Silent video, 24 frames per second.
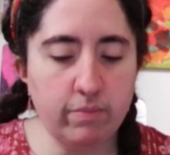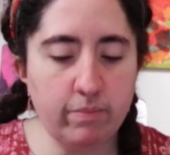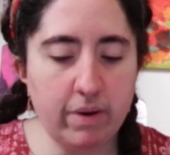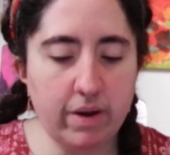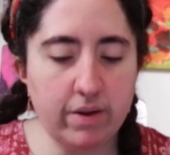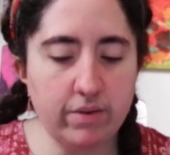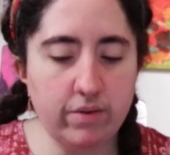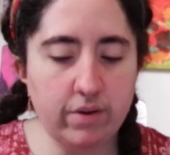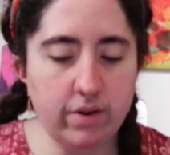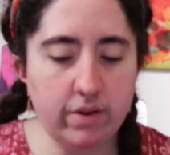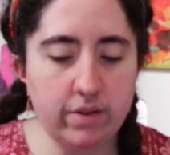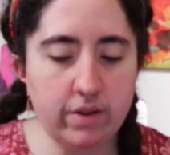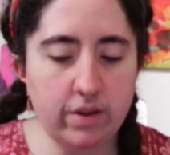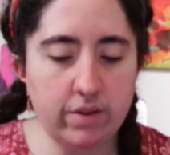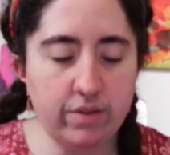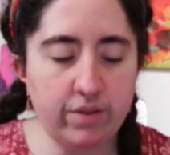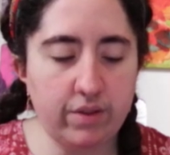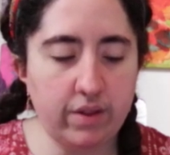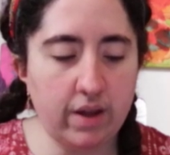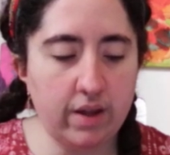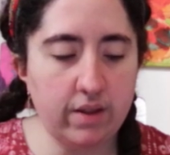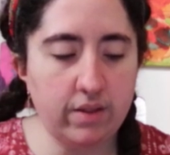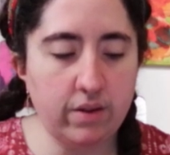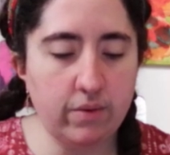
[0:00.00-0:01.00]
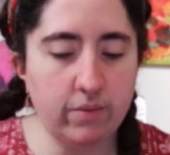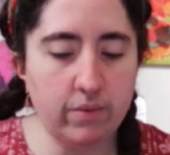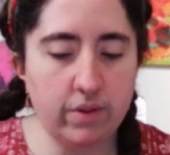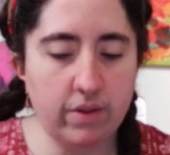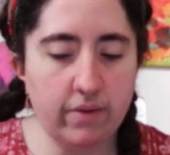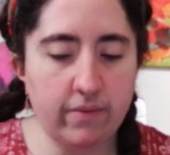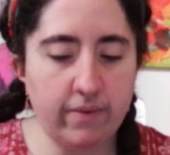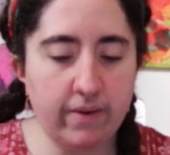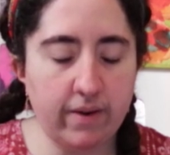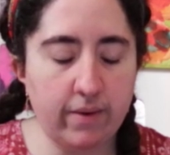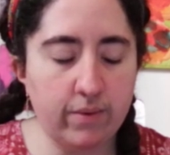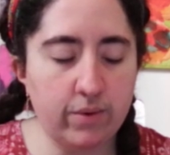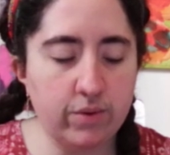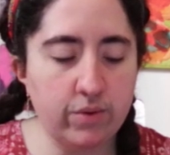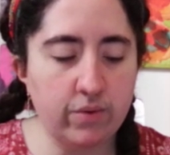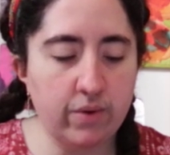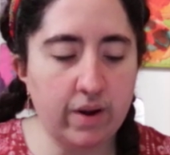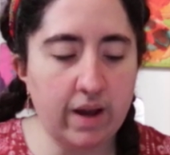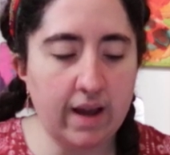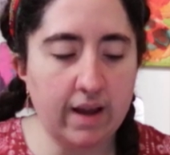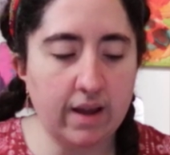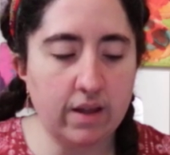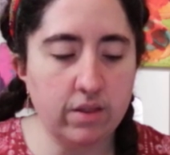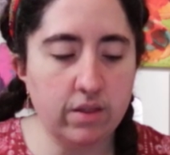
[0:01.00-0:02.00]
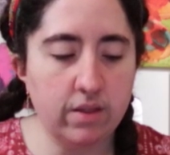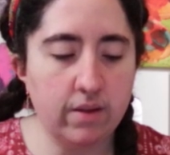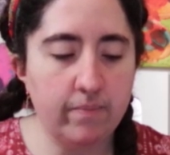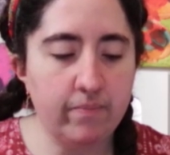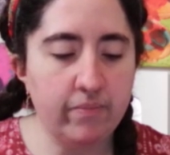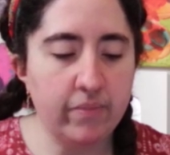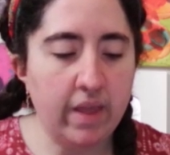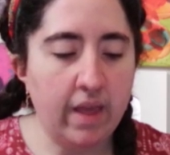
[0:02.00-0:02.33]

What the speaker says: special understanding with the feral dragons,